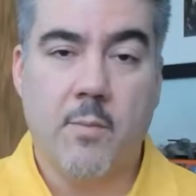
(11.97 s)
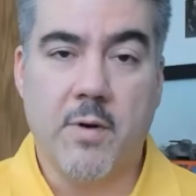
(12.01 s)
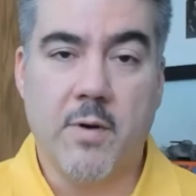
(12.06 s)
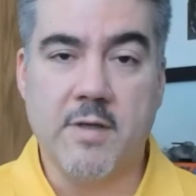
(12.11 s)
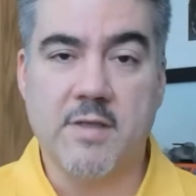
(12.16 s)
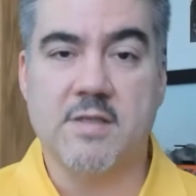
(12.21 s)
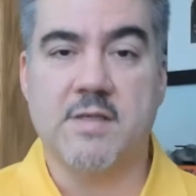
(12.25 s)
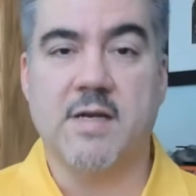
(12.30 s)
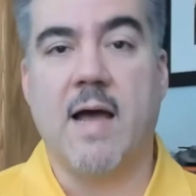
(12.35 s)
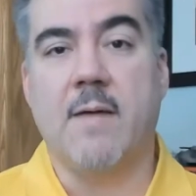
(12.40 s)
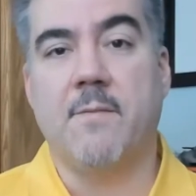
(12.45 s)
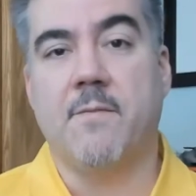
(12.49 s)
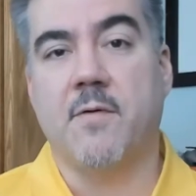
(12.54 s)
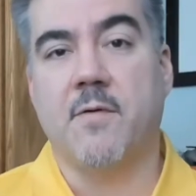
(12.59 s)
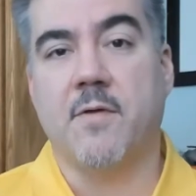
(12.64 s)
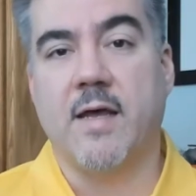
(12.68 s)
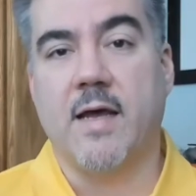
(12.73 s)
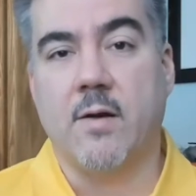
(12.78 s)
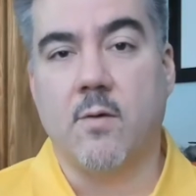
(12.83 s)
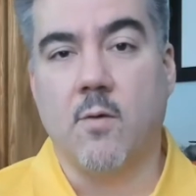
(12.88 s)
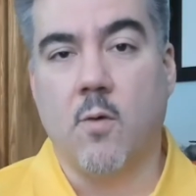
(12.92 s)
it's time for
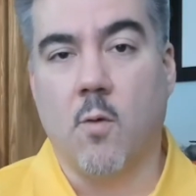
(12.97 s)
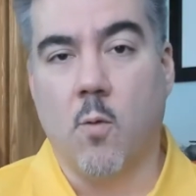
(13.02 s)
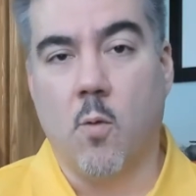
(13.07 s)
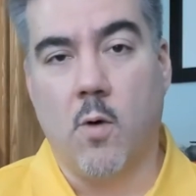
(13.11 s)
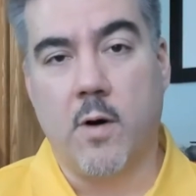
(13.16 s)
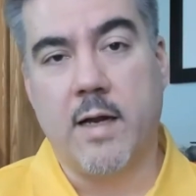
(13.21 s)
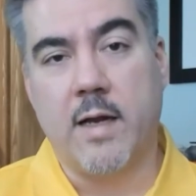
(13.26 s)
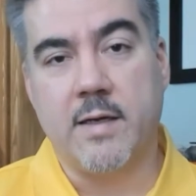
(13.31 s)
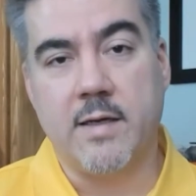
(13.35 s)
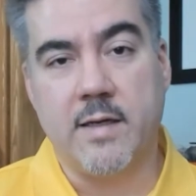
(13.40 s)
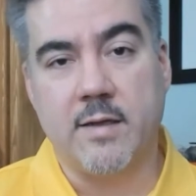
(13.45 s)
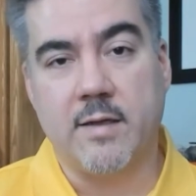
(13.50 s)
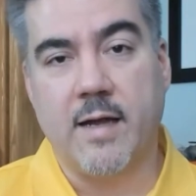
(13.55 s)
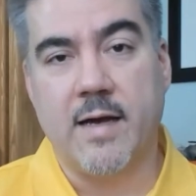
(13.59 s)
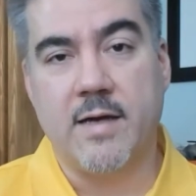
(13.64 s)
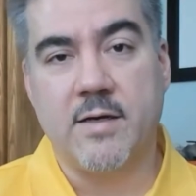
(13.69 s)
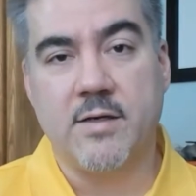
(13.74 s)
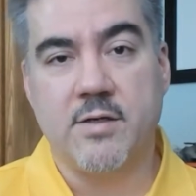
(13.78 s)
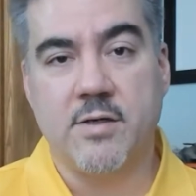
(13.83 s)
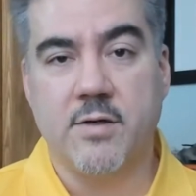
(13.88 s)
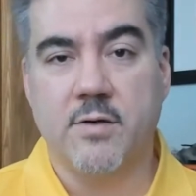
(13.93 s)
that what I did
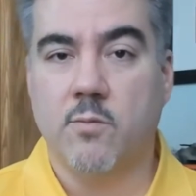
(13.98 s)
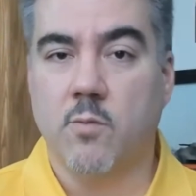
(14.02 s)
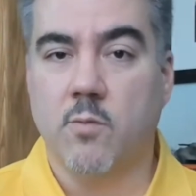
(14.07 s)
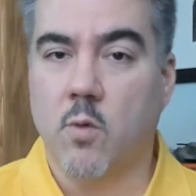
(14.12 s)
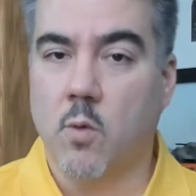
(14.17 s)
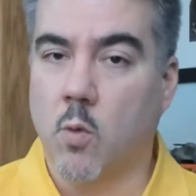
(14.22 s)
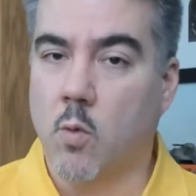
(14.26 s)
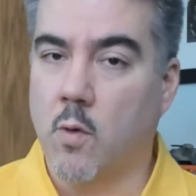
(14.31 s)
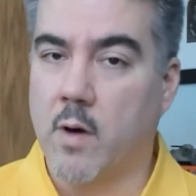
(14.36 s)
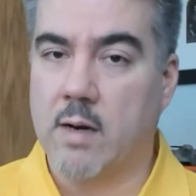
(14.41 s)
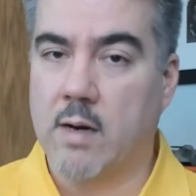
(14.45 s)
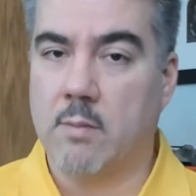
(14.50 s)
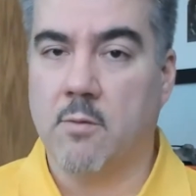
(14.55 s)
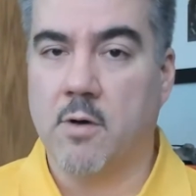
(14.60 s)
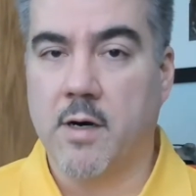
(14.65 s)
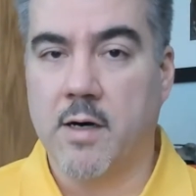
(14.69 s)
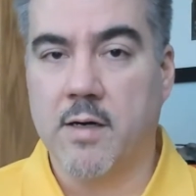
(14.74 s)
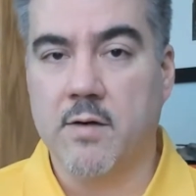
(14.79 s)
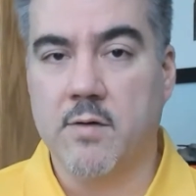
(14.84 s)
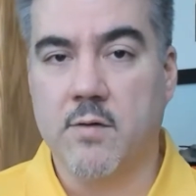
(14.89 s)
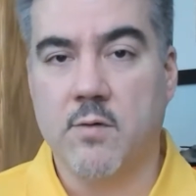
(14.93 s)
last year, what I'm
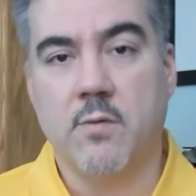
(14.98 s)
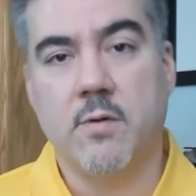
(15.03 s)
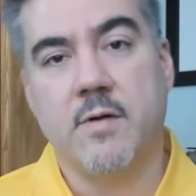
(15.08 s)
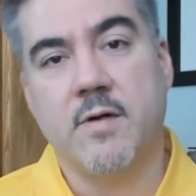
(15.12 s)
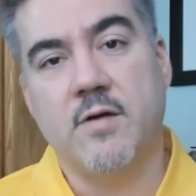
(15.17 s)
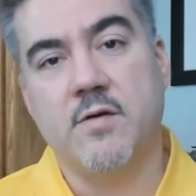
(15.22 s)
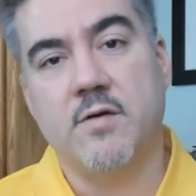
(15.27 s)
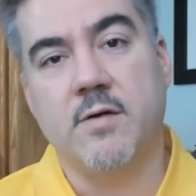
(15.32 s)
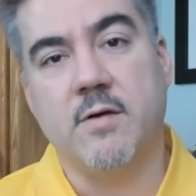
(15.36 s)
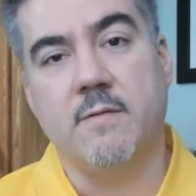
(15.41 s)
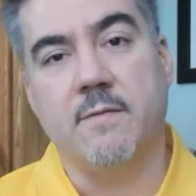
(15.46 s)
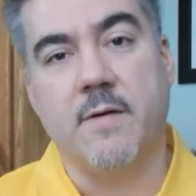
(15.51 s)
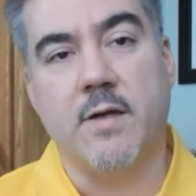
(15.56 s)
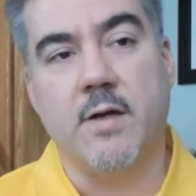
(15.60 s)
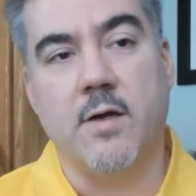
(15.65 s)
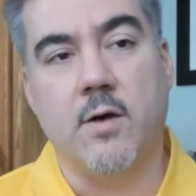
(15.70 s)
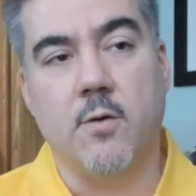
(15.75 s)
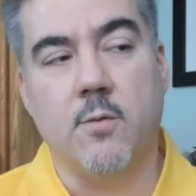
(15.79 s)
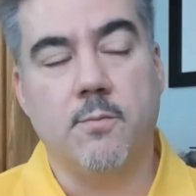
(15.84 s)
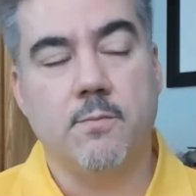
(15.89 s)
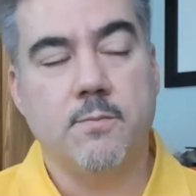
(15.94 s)
looking at doing this year
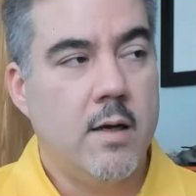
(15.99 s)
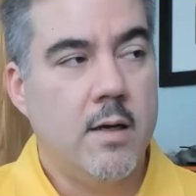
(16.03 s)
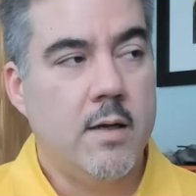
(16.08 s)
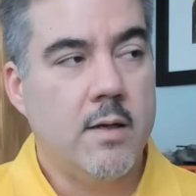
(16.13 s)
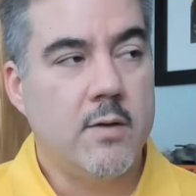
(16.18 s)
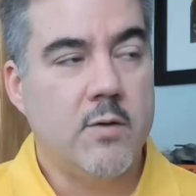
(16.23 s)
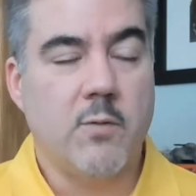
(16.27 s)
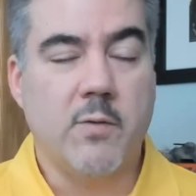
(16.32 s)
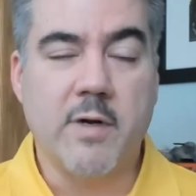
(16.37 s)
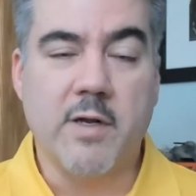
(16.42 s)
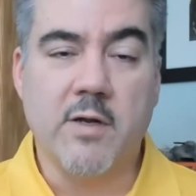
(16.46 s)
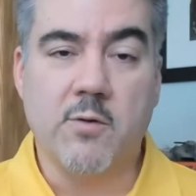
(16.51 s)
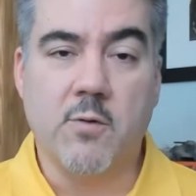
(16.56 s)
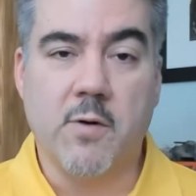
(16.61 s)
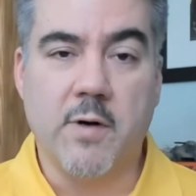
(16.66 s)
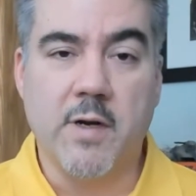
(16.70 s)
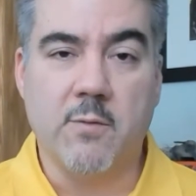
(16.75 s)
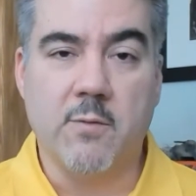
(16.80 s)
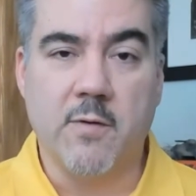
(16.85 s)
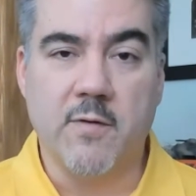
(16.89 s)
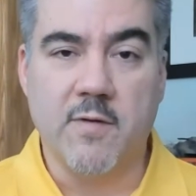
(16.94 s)
video.
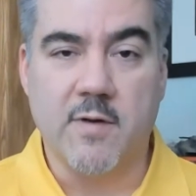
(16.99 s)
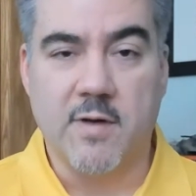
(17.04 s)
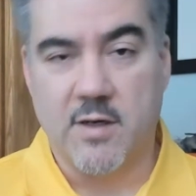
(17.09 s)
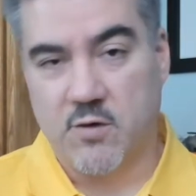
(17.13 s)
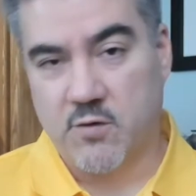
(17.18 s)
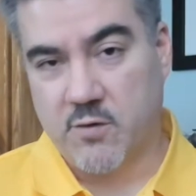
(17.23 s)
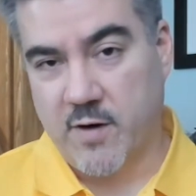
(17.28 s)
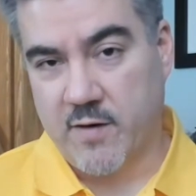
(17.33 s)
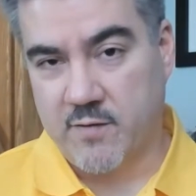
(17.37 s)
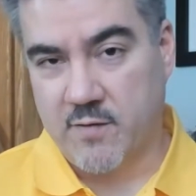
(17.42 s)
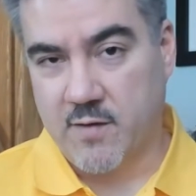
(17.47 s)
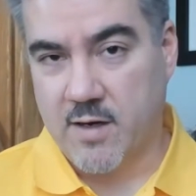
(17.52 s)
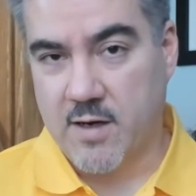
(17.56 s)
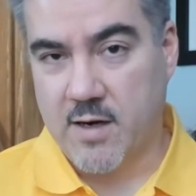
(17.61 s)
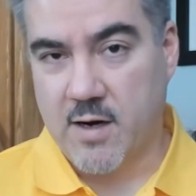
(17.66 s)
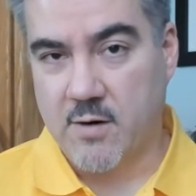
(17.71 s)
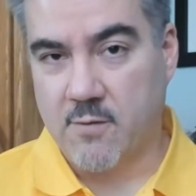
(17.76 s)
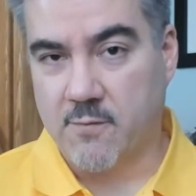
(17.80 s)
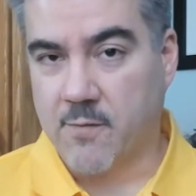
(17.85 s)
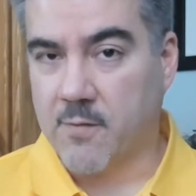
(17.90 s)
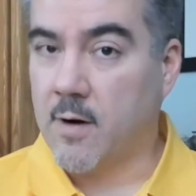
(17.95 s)
2020 was an interesting
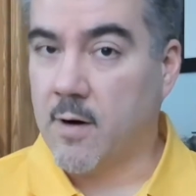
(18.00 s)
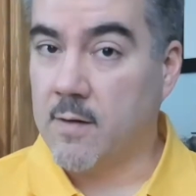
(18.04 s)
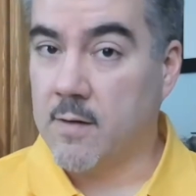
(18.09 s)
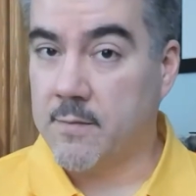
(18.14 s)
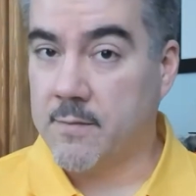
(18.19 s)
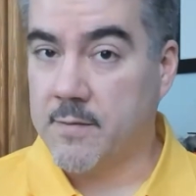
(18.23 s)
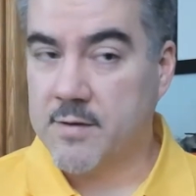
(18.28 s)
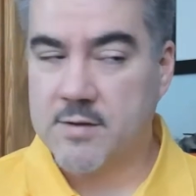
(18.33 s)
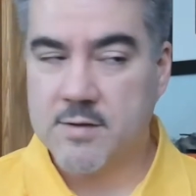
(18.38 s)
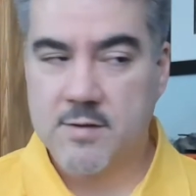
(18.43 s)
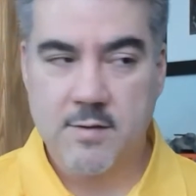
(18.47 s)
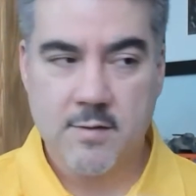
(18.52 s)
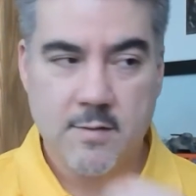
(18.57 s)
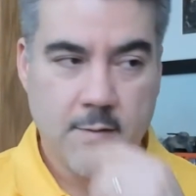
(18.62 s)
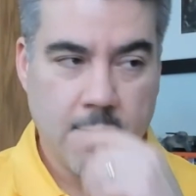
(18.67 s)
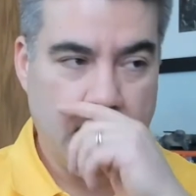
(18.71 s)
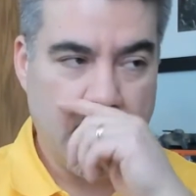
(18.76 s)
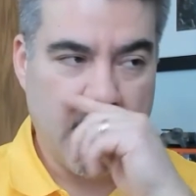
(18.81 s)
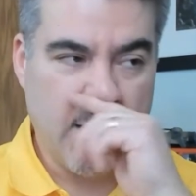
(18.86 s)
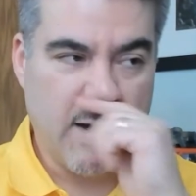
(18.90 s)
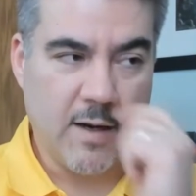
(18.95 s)
year for all of us,
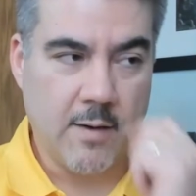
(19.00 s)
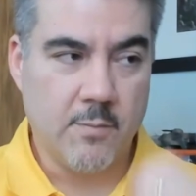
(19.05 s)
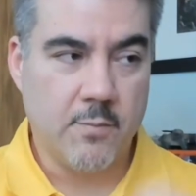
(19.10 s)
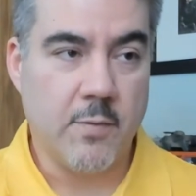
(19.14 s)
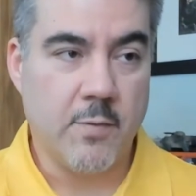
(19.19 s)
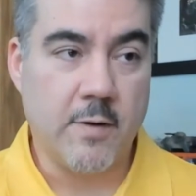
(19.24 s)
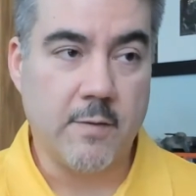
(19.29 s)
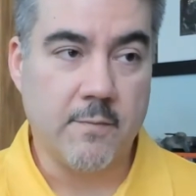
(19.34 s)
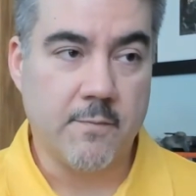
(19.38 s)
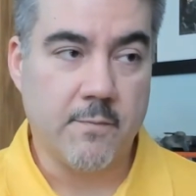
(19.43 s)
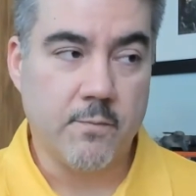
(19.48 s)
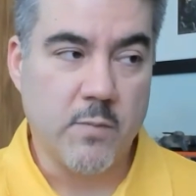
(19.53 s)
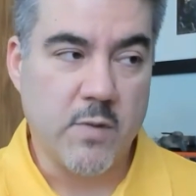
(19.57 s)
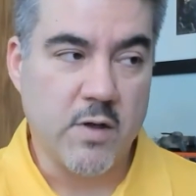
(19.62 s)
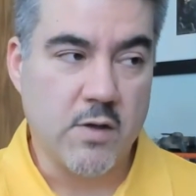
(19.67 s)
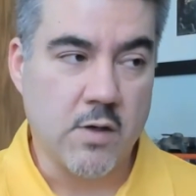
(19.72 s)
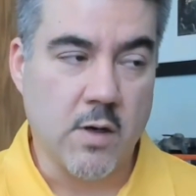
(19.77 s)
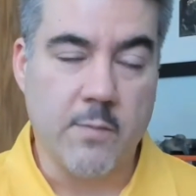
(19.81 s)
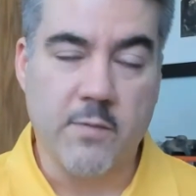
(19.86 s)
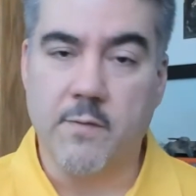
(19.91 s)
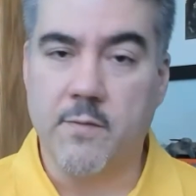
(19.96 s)
but in
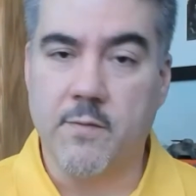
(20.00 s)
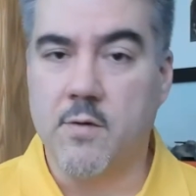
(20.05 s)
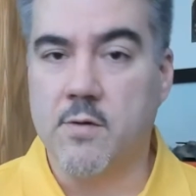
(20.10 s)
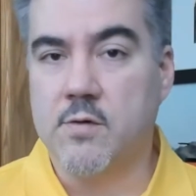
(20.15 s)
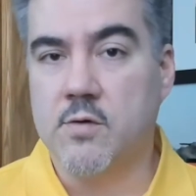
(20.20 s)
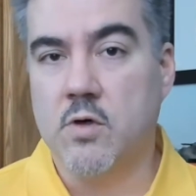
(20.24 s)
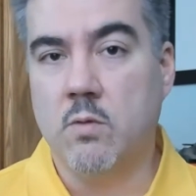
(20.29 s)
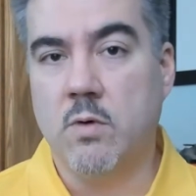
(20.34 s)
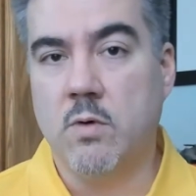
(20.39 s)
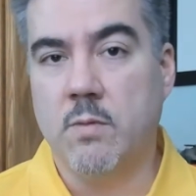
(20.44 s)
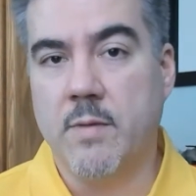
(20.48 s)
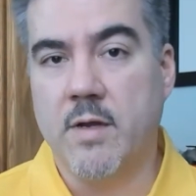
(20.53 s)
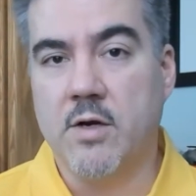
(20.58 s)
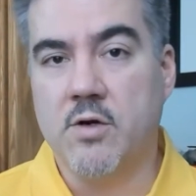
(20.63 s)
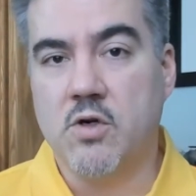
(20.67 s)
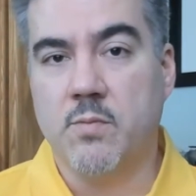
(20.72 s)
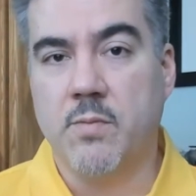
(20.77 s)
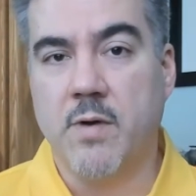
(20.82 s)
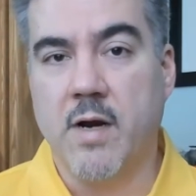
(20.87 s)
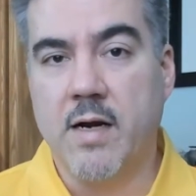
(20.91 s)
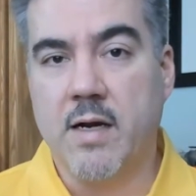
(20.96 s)
terms of YouTube and
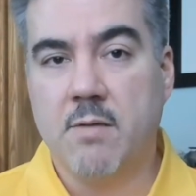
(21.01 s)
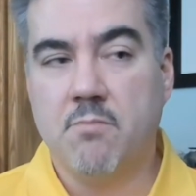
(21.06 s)
miniature painting,